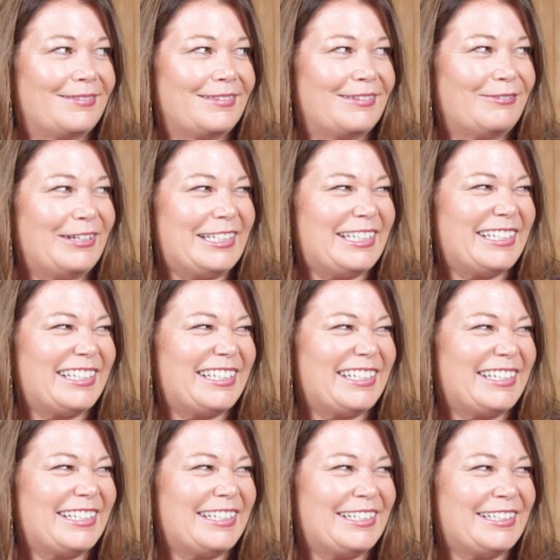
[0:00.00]
What?
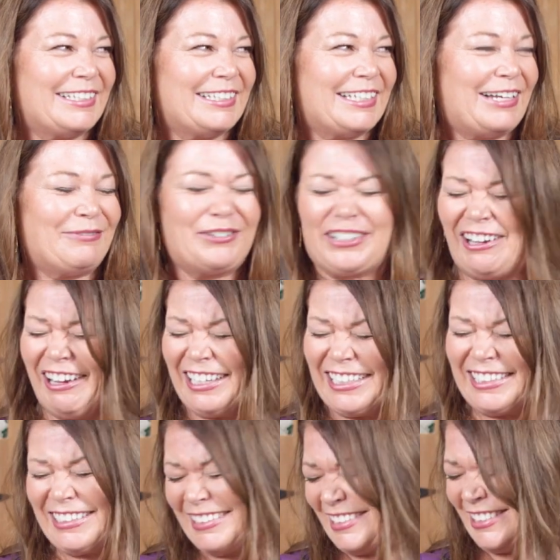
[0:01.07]
Forgot.
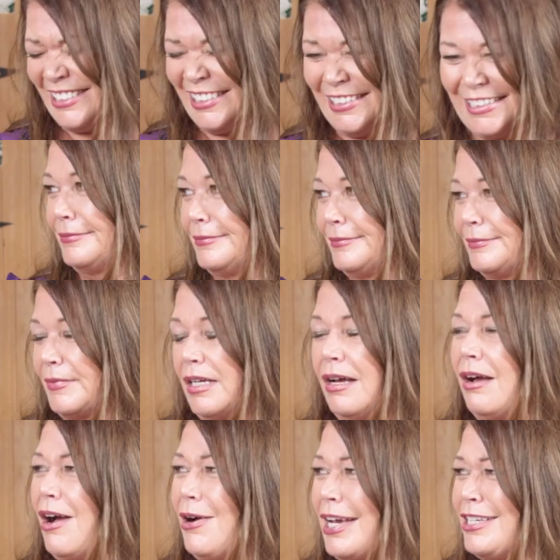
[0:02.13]

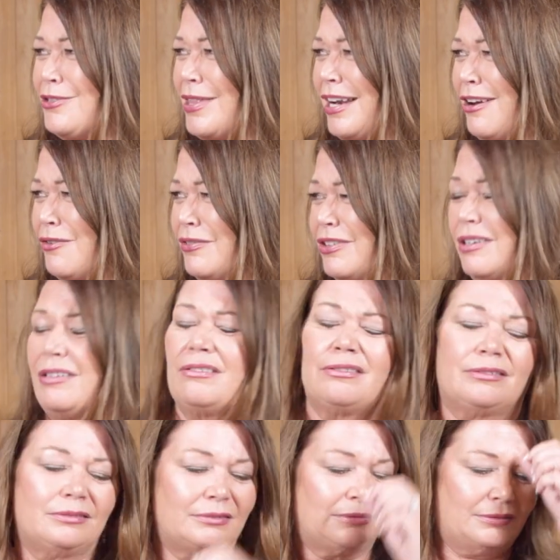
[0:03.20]
Oh, I gotta do that over?
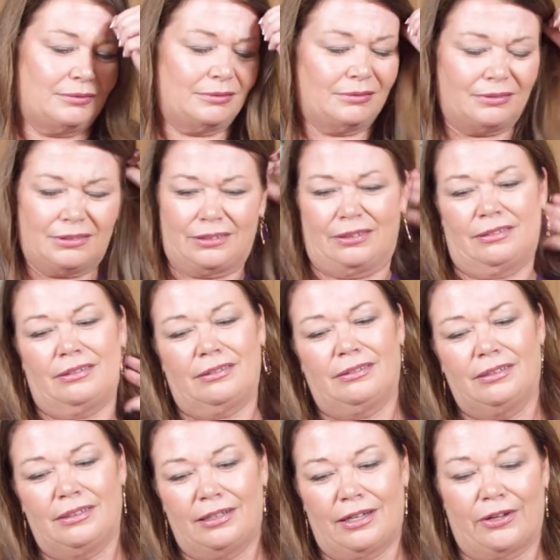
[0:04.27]
Oh,
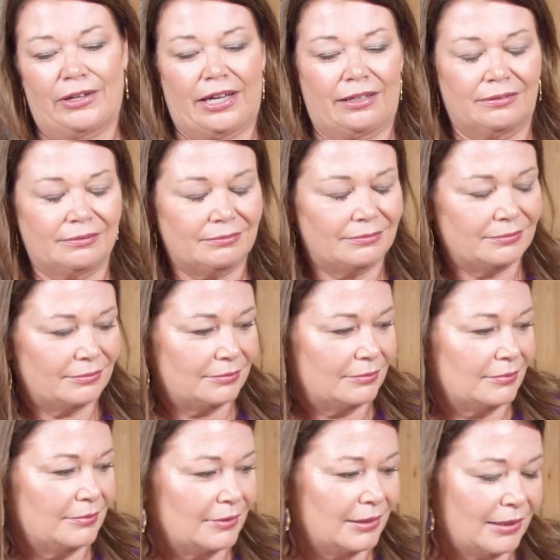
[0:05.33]
okay.
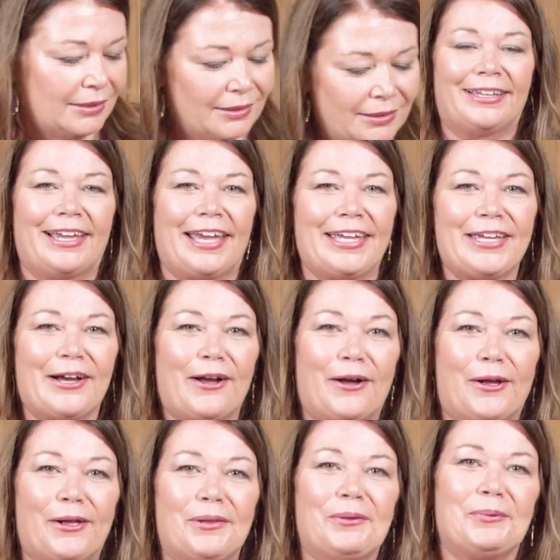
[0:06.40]
Hey
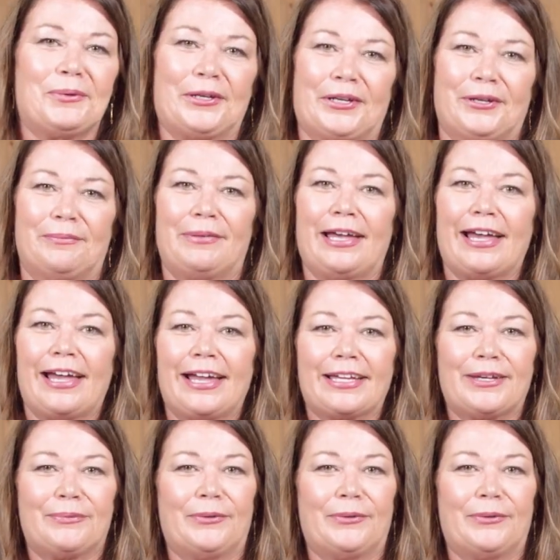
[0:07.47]
y'all, welcome back.